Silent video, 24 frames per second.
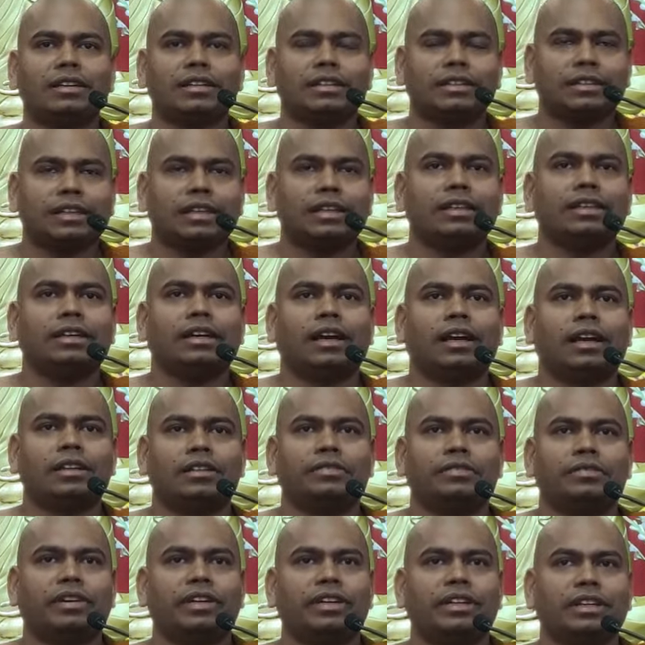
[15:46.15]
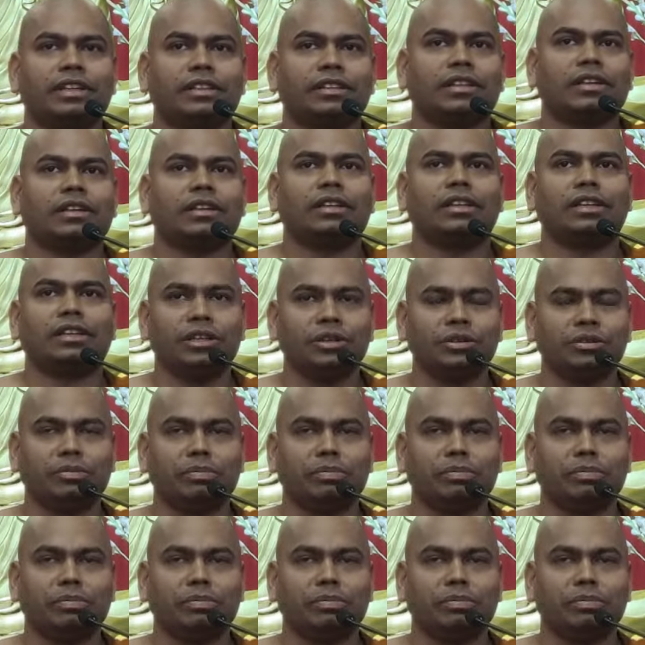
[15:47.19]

really cultivating the new